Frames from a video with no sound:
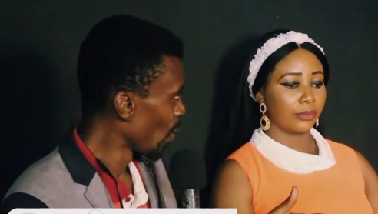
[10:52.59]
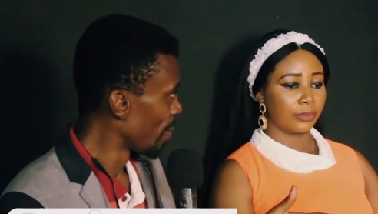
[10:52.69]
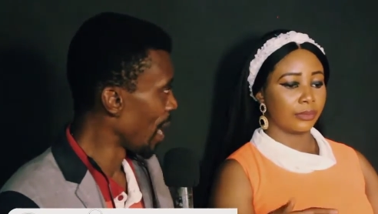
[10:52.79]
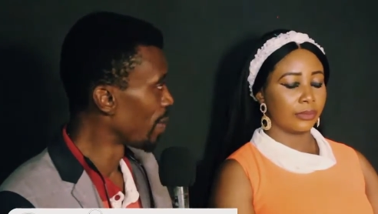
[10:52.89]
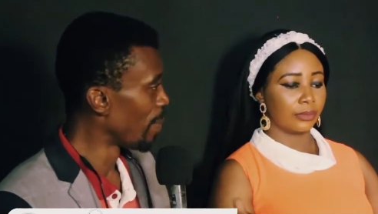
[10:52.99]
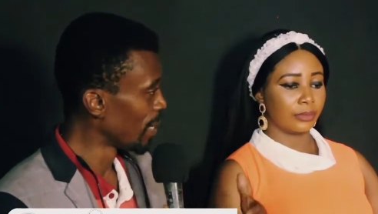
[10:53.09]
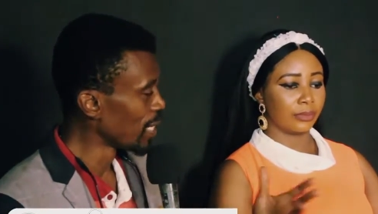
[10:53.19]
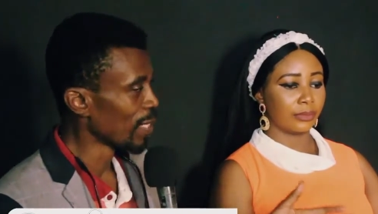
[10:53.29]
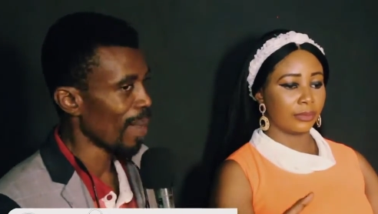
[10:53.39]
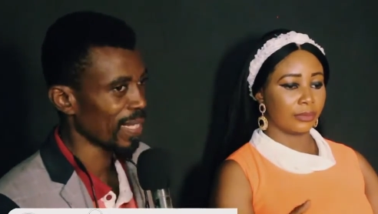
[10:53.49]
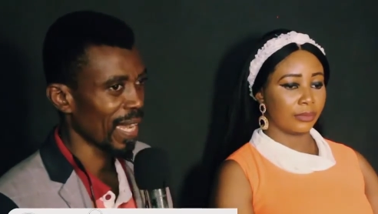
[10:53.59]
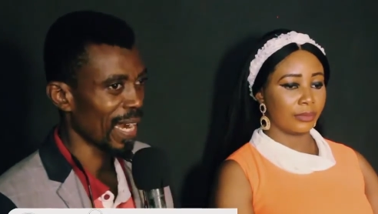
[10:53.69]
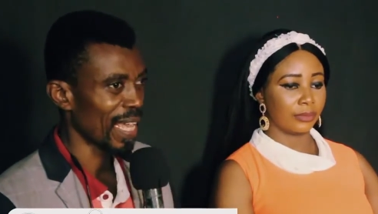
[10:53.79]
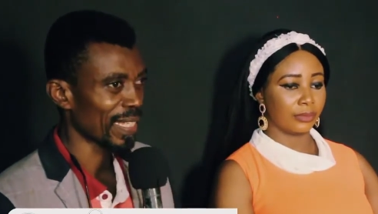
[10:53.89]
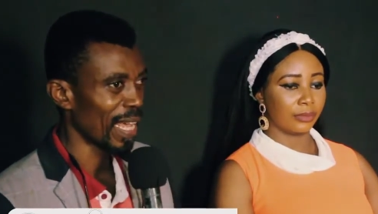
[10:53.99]
Speaker 1: We're having a business
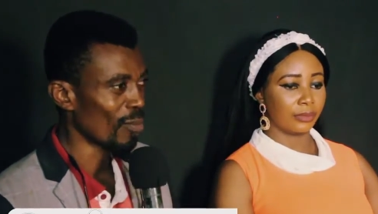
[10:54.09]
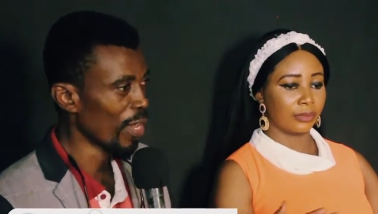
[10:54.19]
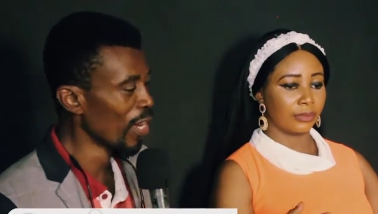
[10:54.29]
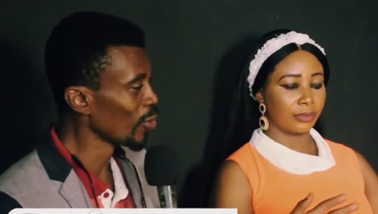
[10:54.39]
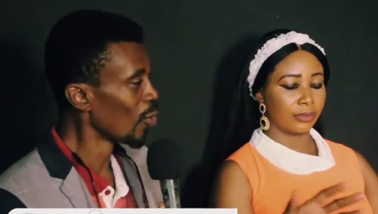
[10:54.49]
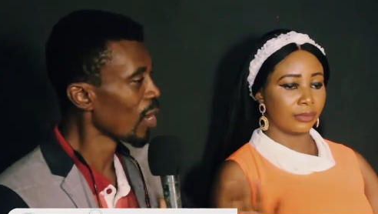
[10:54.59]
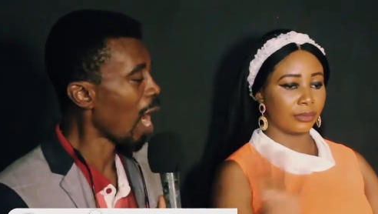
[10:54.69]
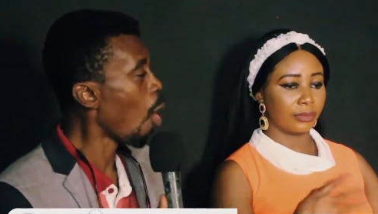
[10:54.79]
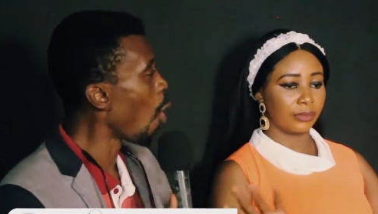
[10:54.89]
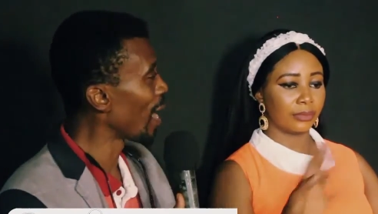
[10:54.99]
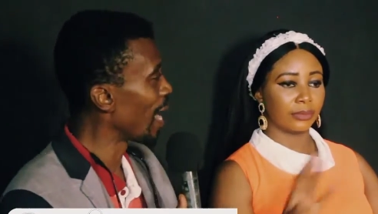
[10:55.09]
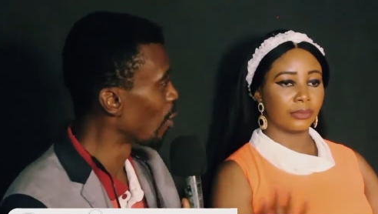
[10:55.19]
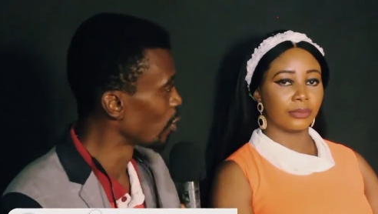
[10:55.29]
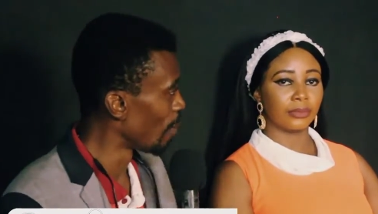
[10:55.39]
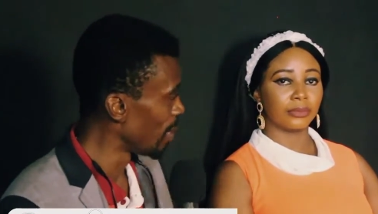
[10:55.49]
masterclass, and we need to look at all
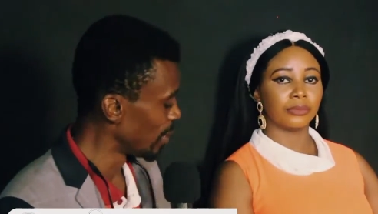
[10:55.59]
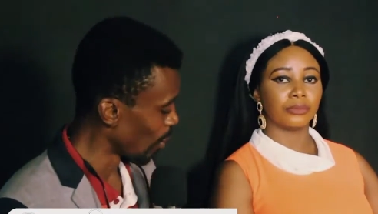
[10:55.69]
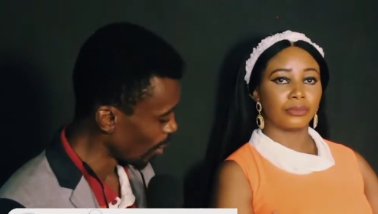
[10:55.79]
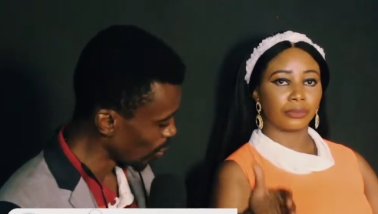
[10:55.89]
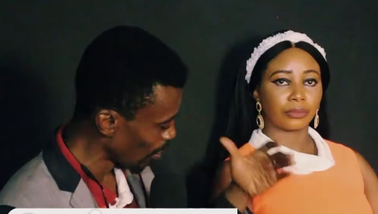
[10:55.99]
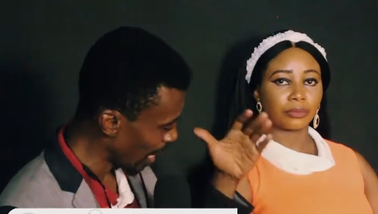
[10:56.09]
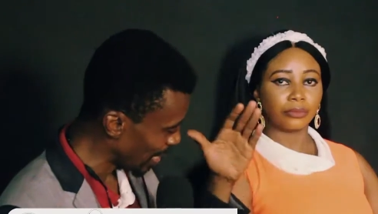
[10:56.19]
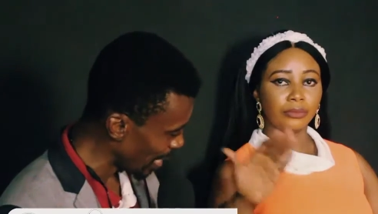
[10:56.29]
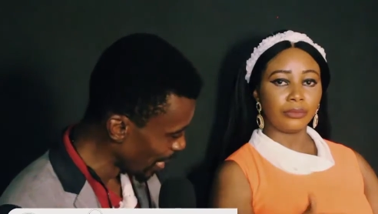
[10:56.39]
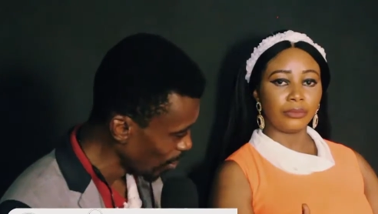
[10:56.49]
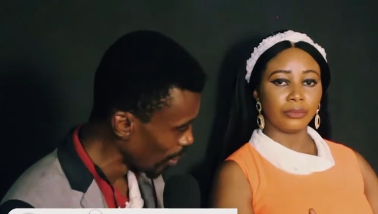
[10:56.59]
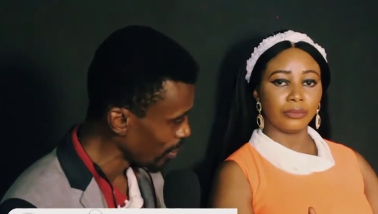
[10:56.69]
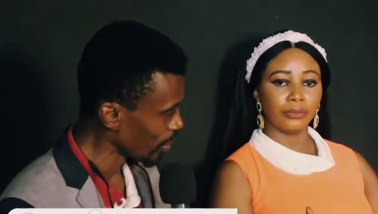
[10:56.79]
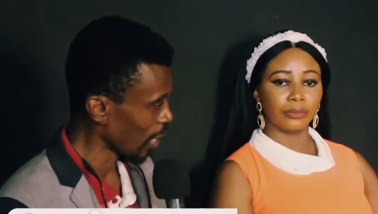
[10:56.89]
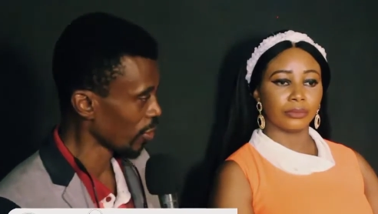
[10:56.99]
angles of business. We want to look at the legal
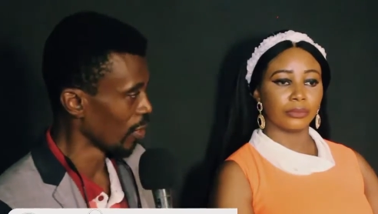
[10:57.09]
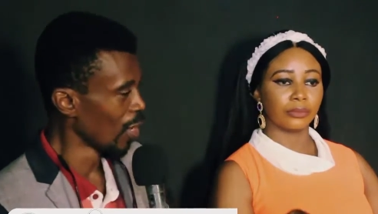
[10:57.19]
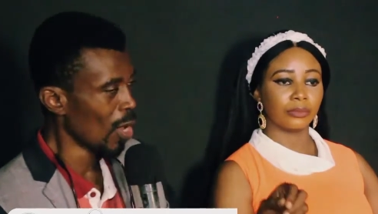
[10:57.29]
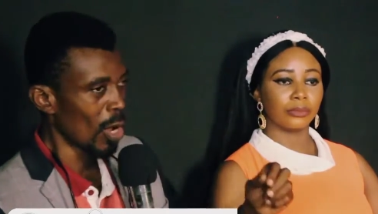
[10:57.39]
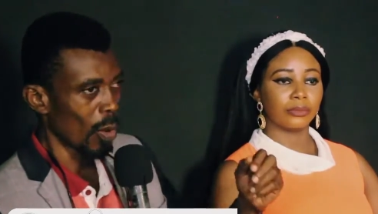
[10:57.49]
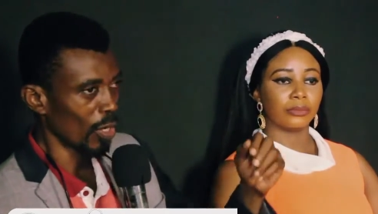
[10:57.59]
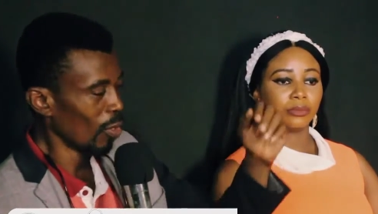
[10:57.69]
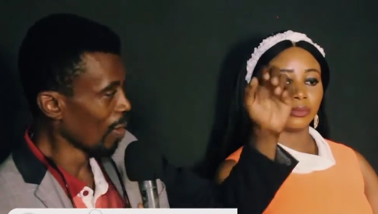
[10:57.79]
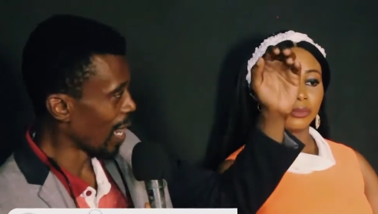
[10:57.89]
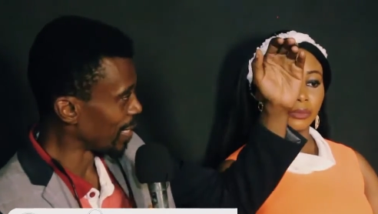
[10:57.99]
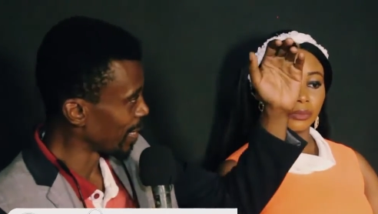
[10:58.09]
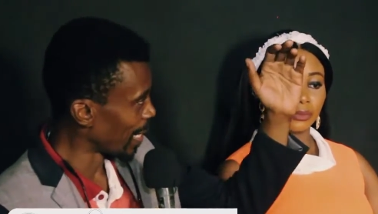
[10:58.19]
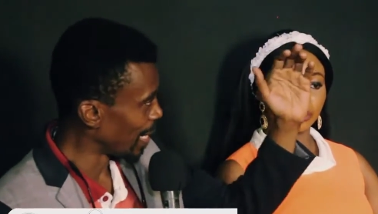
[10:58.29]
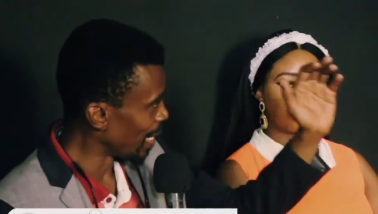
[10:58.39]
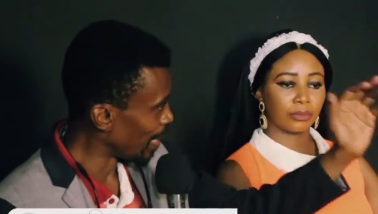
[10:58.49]
section, we want to look at
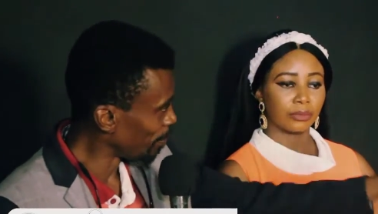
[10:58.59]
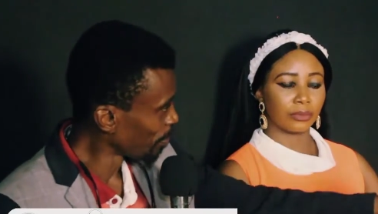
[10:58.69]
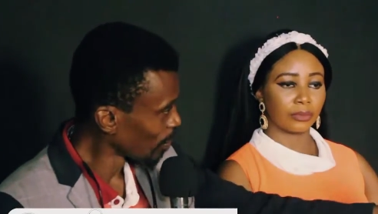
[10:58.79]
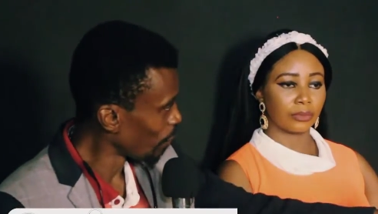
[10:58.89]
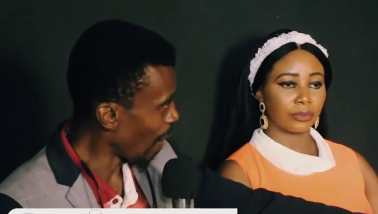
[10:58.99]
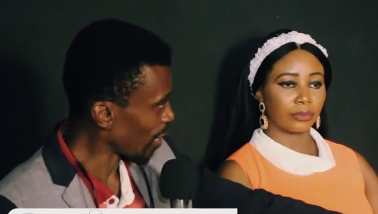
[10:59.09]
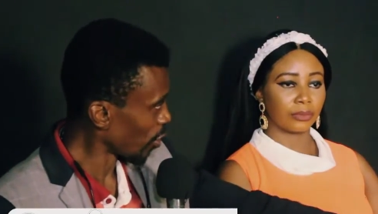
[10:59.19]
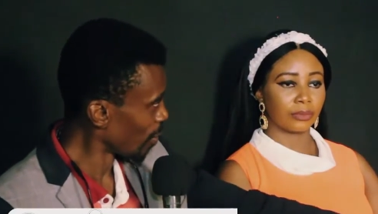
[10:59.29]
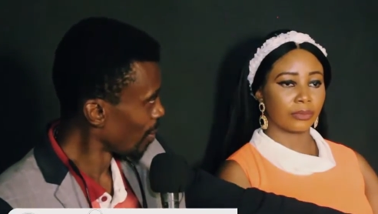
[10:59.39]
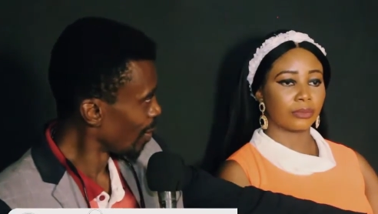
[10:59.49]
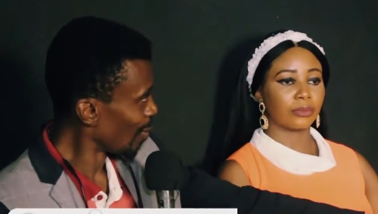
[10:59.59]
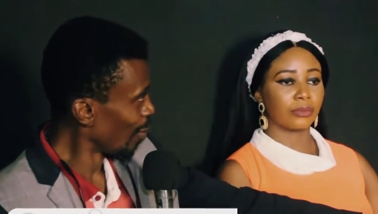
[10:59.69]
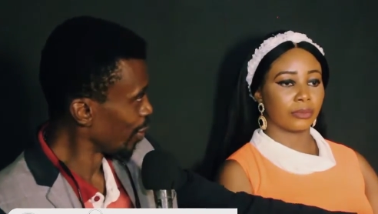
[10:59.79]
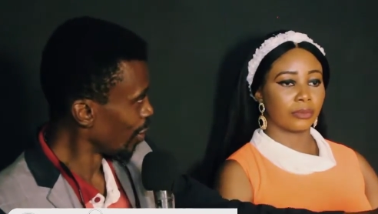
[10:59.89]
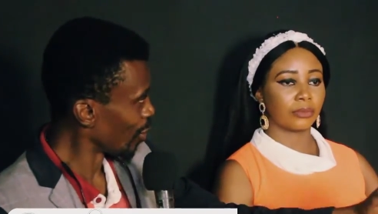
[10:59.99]
uh, fashion,
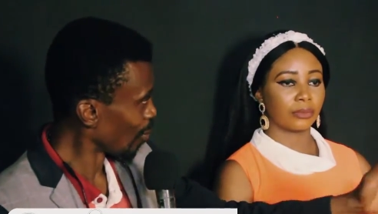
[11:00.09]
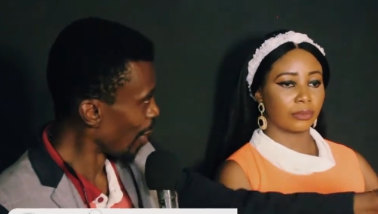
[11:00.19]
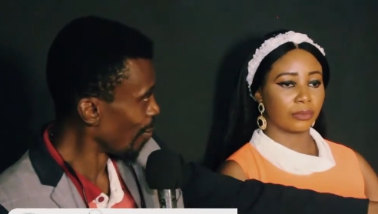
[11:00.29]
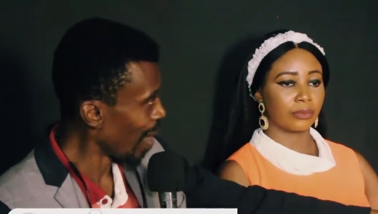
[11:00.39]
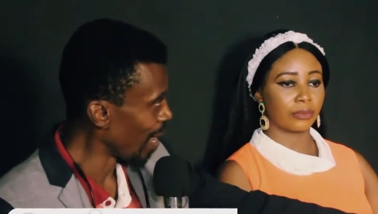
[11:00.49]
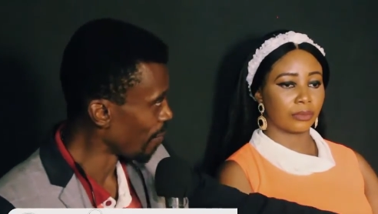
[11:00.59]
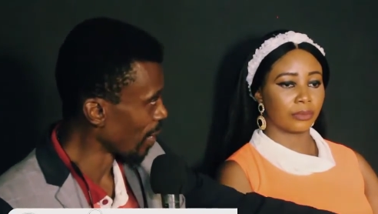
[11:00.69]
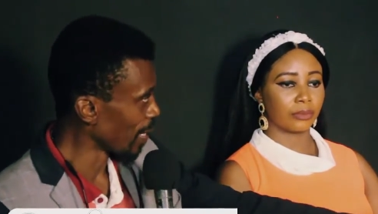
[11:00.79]
which is where you are, for